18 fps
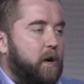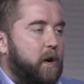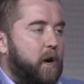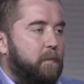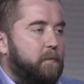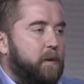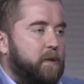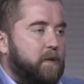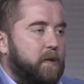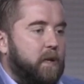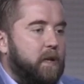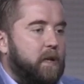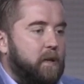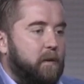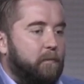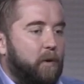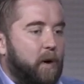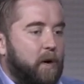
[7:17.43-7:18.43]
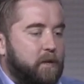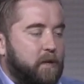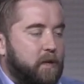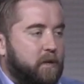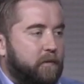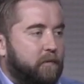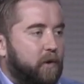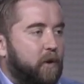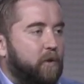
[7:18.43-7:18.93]
are basically in the
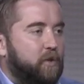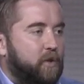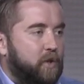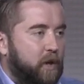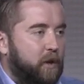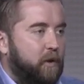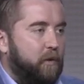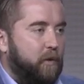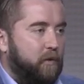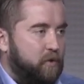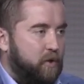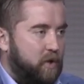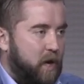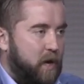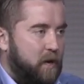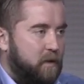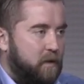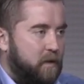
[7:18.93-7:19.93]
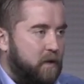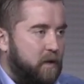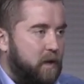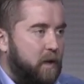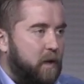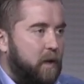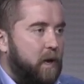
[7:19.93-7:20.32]
process of launching their own chains.